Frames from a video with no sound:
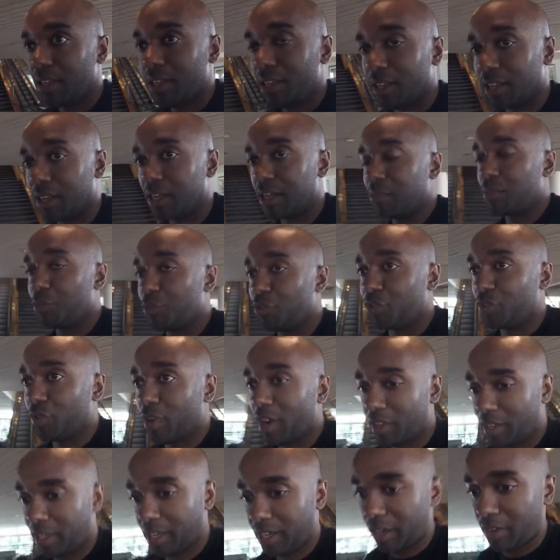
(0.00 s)
I got moving
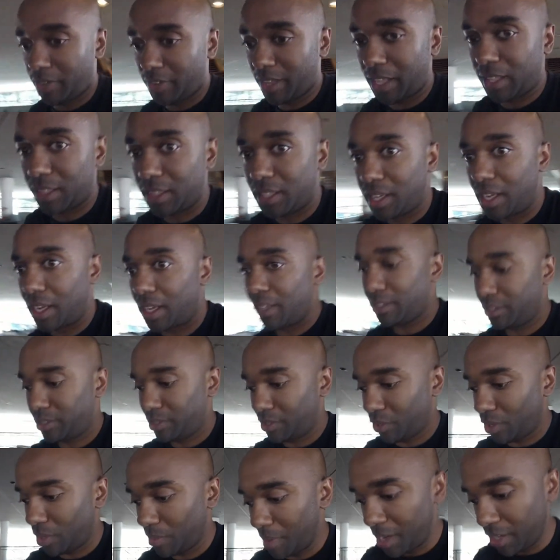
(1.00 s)
around again after that line,
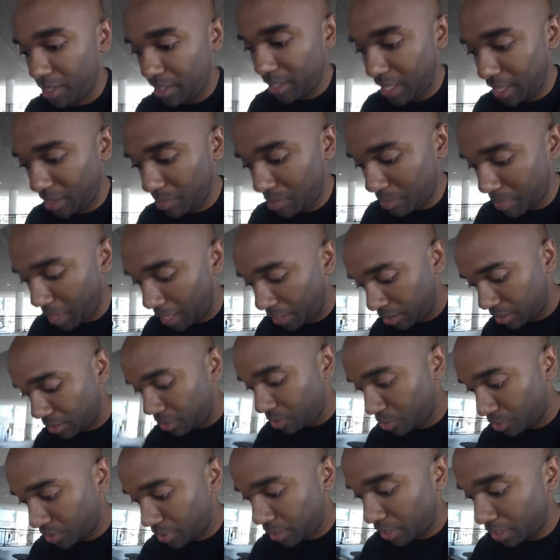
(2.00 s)
so I'm actually coming back to the
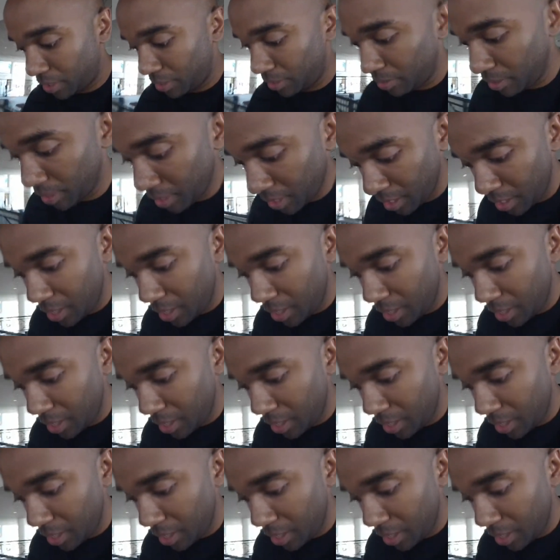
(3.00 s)
hotel.